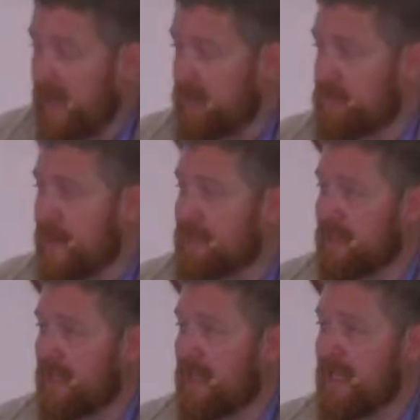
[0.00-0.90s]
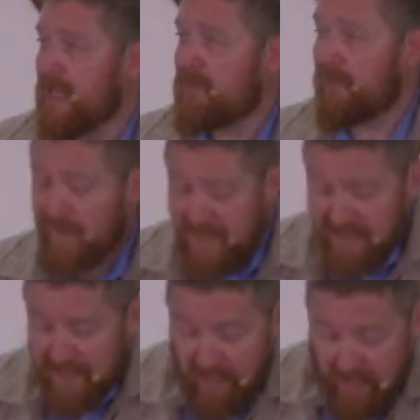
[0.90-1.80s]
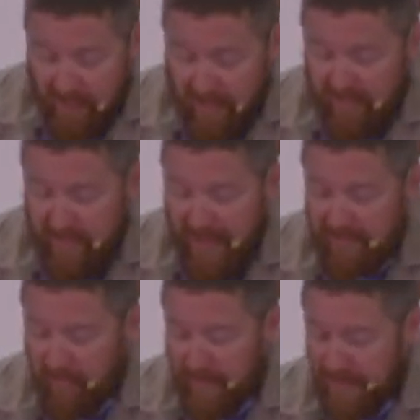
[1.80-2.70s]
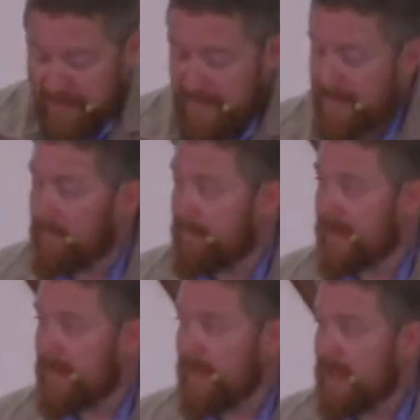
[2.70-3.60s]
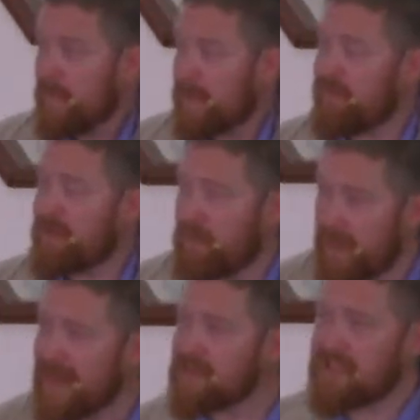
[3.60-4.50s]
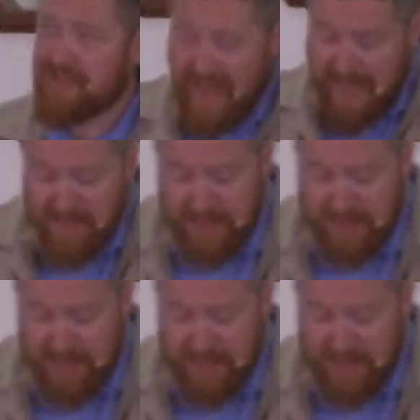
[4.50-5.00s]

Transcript: He was practically prophetic on that point. But if the biggest names in